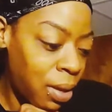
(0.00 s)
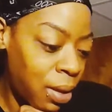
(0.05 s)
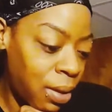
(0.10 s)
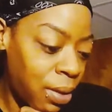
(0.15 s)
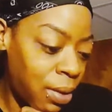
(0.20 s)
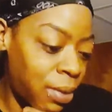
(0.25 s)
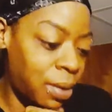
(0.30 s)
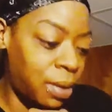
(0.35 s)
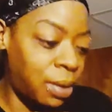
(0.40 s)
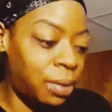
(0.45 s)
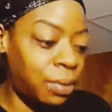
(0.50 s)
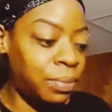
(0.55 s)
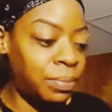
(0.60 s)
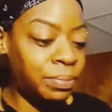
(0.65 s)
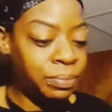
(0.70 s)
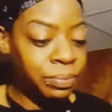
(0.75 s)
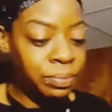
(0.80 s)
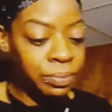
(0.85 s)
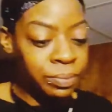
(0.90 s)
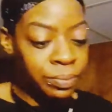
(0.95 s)

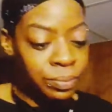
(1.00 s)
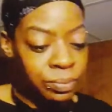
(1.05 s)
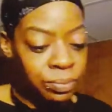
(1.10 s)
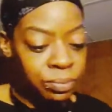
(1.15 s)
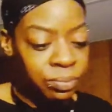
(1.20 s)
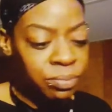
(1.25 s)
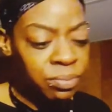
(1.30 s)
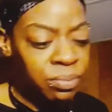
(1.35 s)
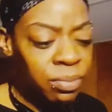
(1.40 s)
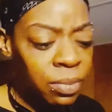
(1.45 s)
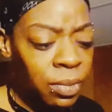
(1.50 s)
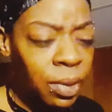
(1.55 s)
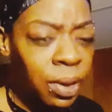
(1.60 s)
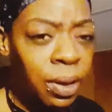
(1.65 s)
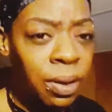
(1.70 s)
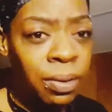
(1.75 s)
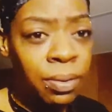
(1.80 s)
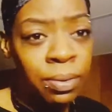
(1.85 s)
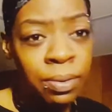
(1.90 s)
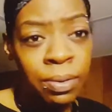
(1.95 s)
Um,
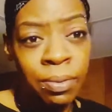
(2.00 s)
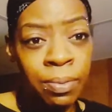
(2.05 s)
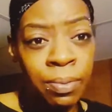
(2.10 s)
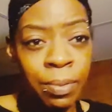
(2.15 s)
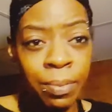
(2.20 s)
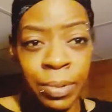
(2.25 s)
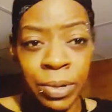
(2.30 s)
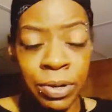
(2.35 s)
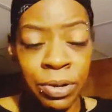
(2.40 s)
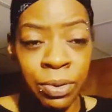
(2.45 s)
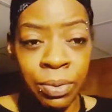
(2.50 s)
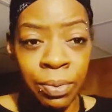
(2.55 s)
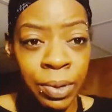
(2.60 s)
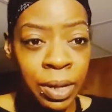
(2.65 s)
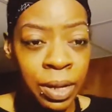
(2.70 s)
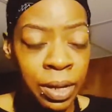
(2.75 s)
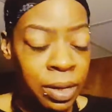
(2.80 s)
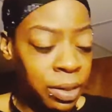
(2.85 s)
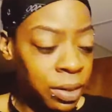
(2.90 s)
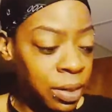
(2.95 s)
I don't know if we'll be
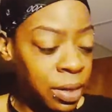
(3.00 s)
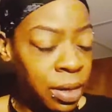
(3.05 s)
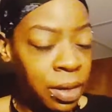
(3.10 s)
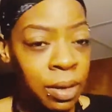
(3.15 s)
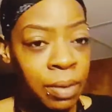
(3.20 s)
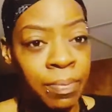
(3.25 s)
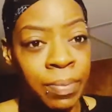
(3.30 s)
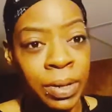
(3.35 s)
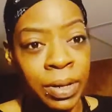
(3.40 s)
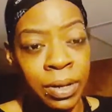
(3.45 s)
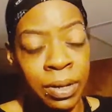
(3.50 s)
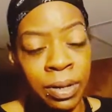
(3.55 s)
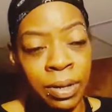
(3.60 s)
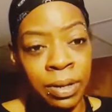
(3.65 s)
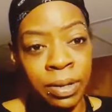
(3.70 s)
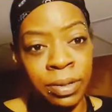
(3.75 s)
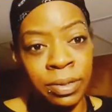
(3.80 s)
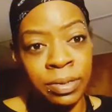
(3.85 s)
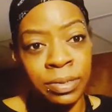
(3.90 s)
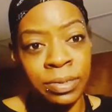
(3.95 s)
doing anything
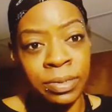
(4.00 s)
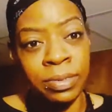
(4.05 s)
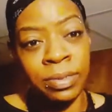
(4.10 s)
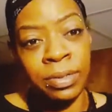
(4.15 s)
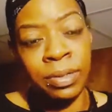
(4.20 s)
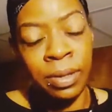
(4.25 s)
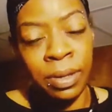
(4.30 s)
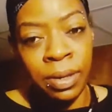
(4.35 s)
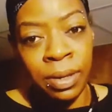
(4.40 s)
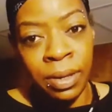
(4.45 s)
because